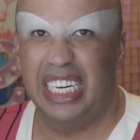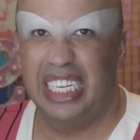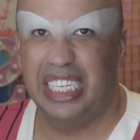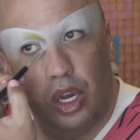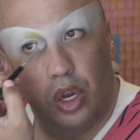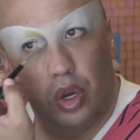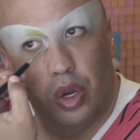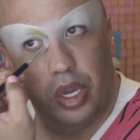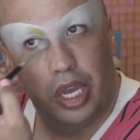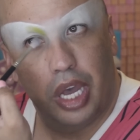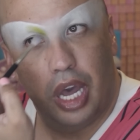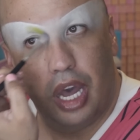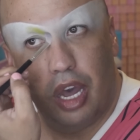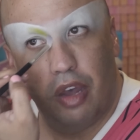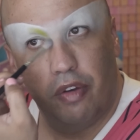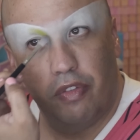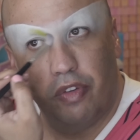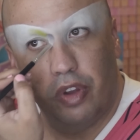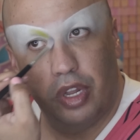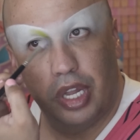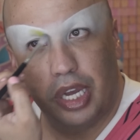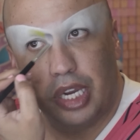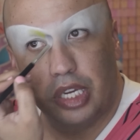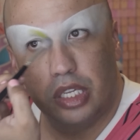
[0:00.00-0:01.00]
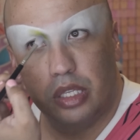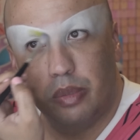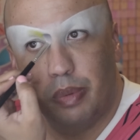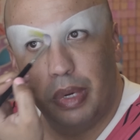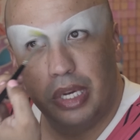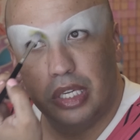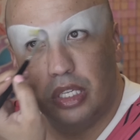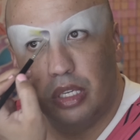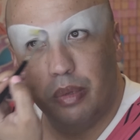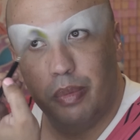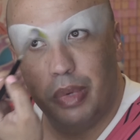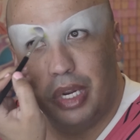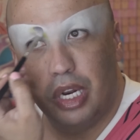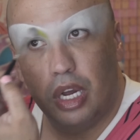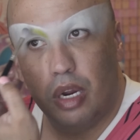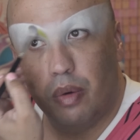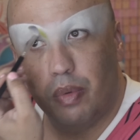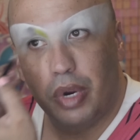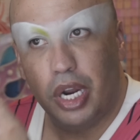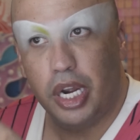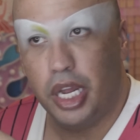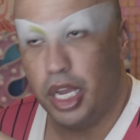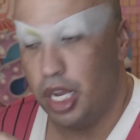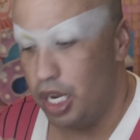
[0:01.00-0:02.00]
Oh yeah, I feel like a specimen
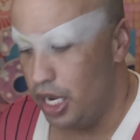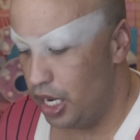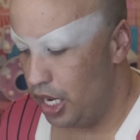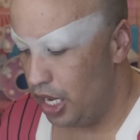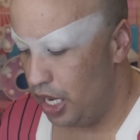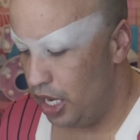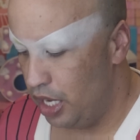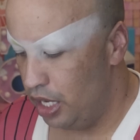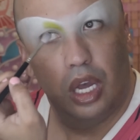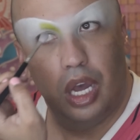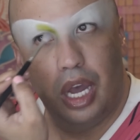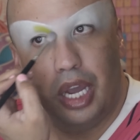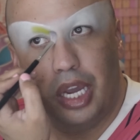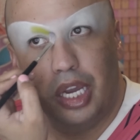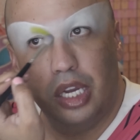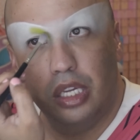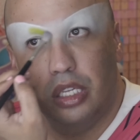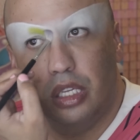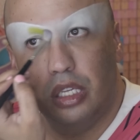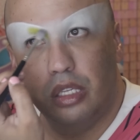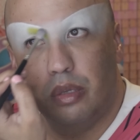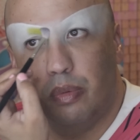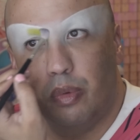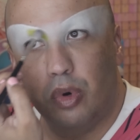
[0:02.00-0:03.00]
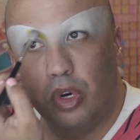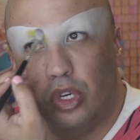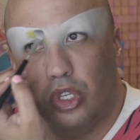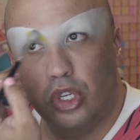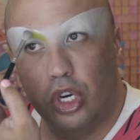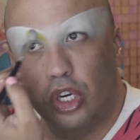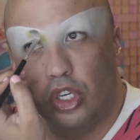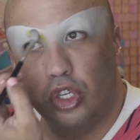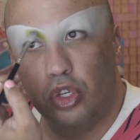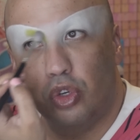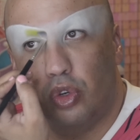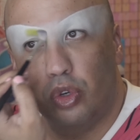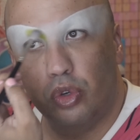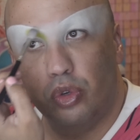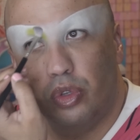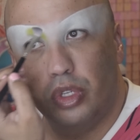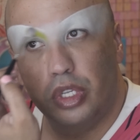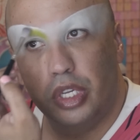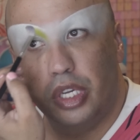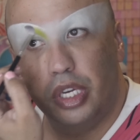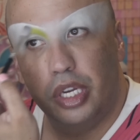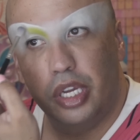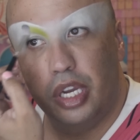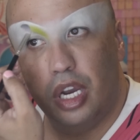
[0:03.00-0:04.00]
already, honey. I guess it's more
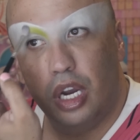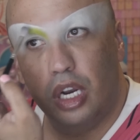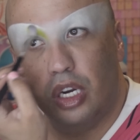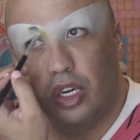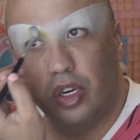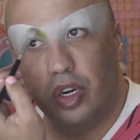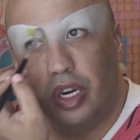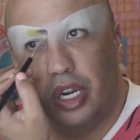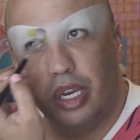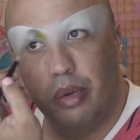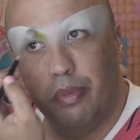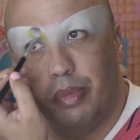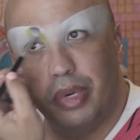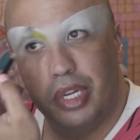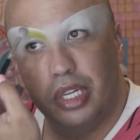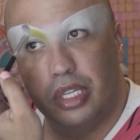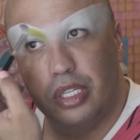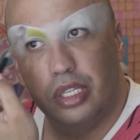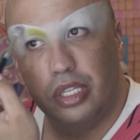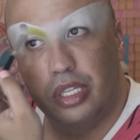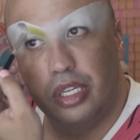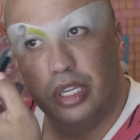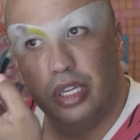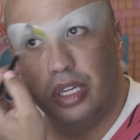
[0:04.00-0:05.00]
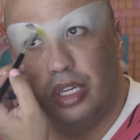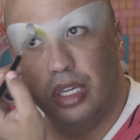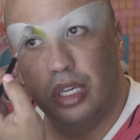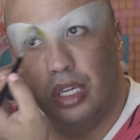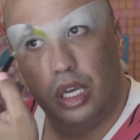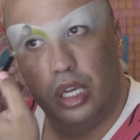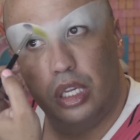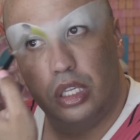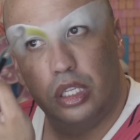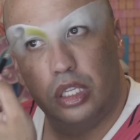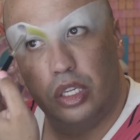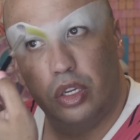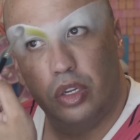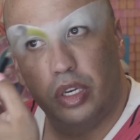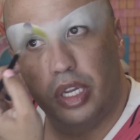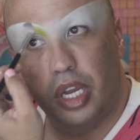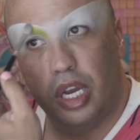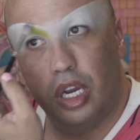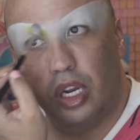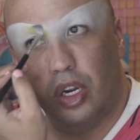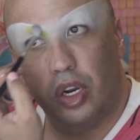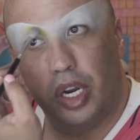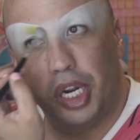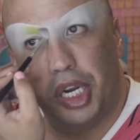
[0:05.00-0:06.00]
chartreusey neon green, but it's still
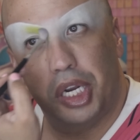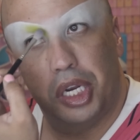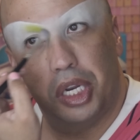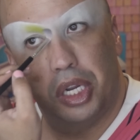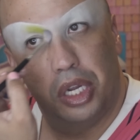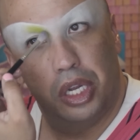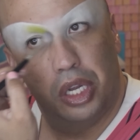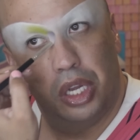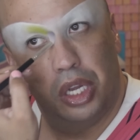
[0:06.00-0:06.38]
neon green.